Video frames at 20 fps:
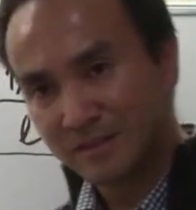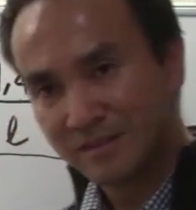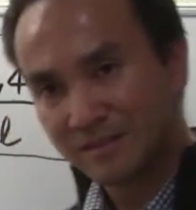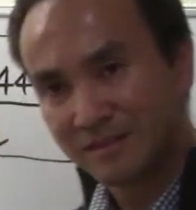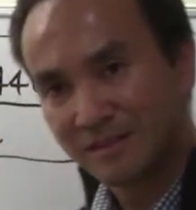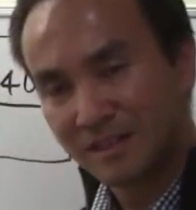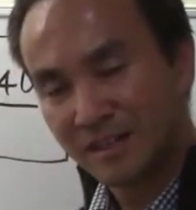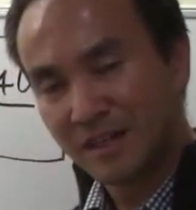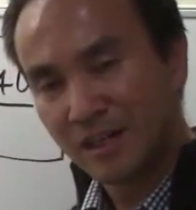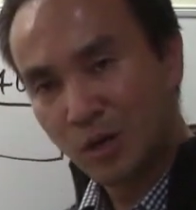
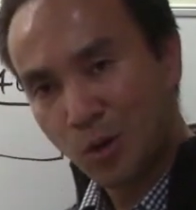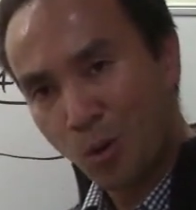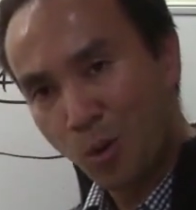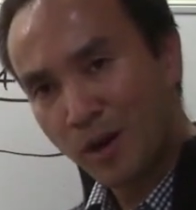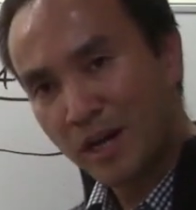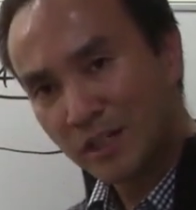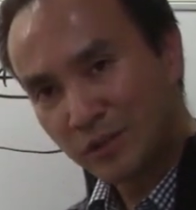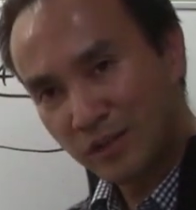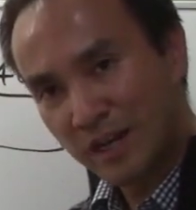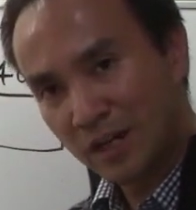
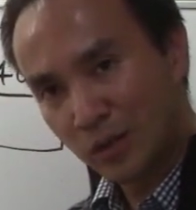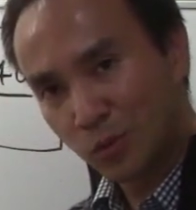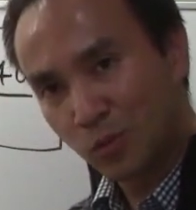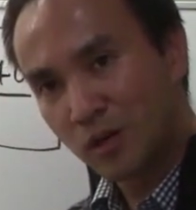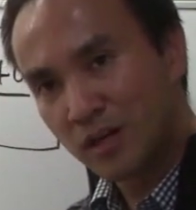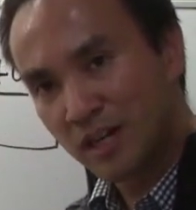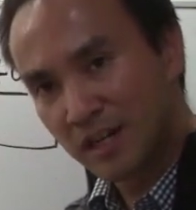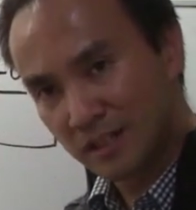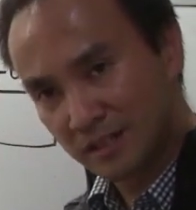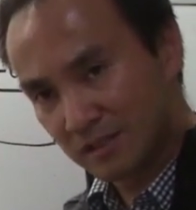According to that
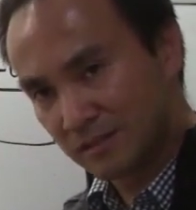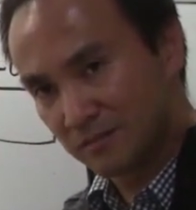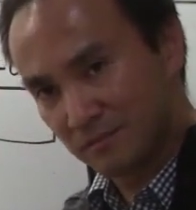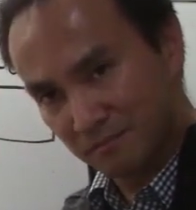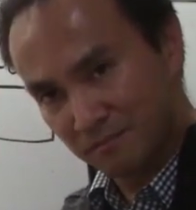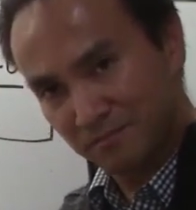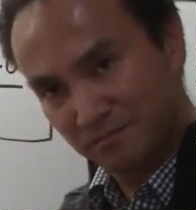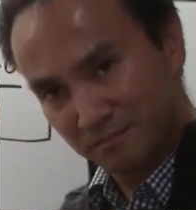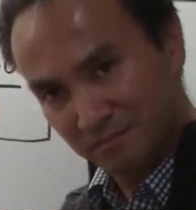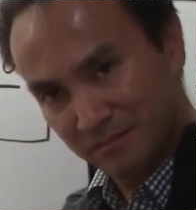worded
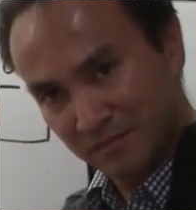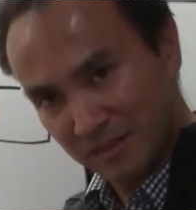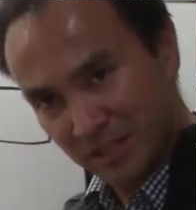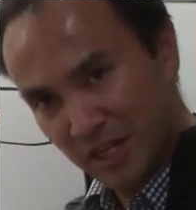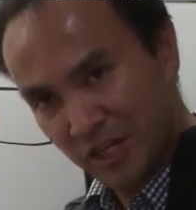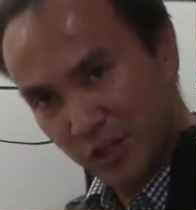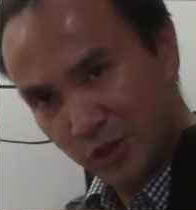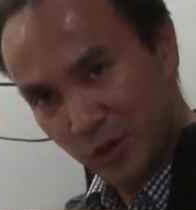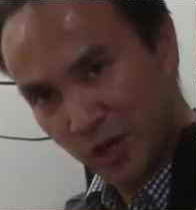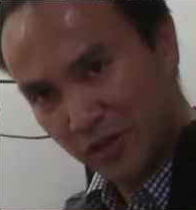
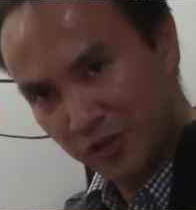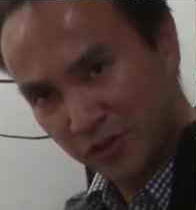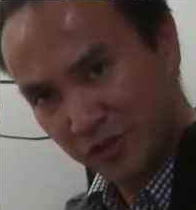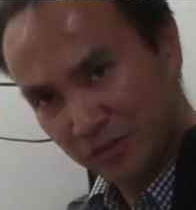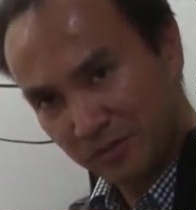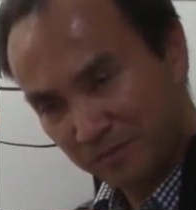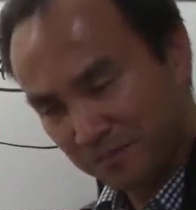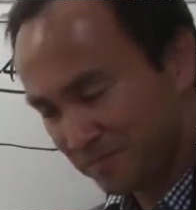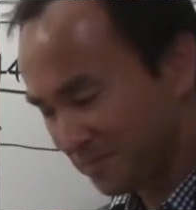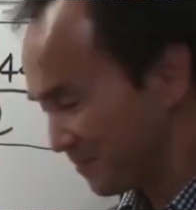
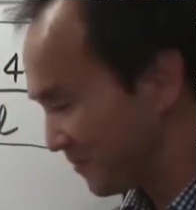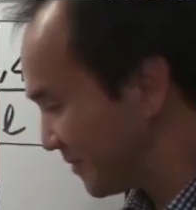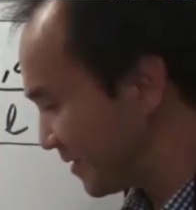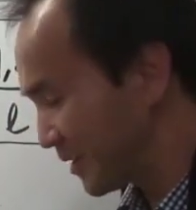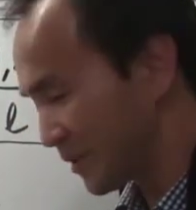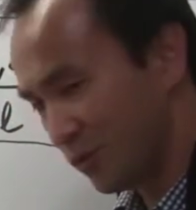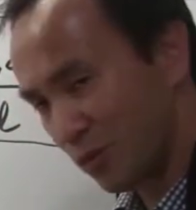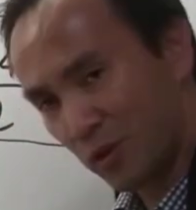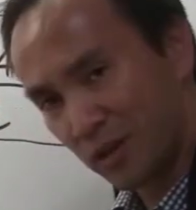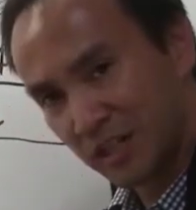instruction
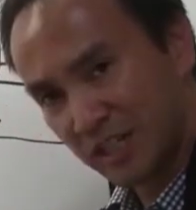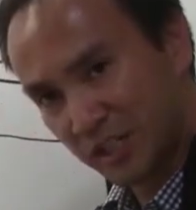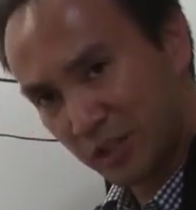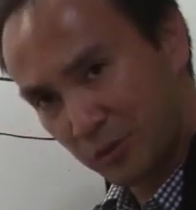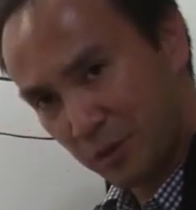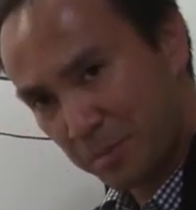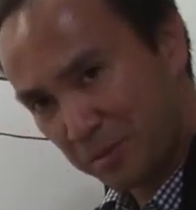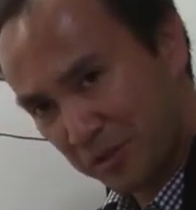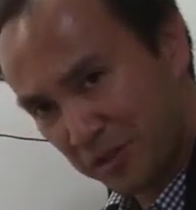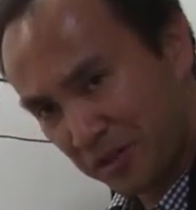or
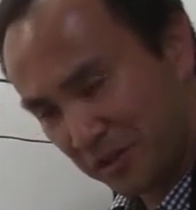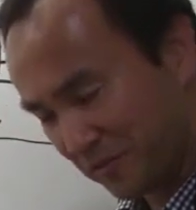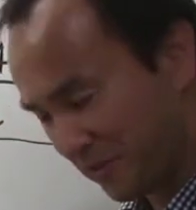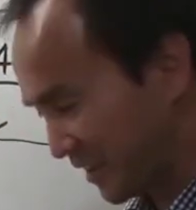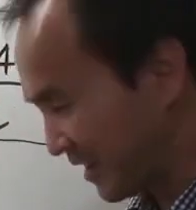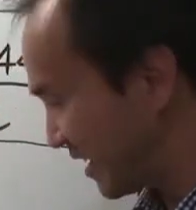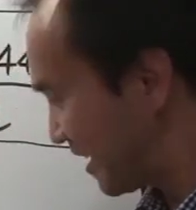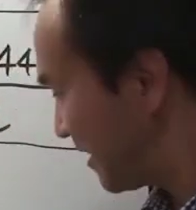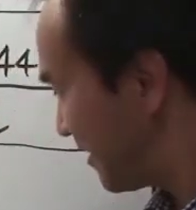description right there,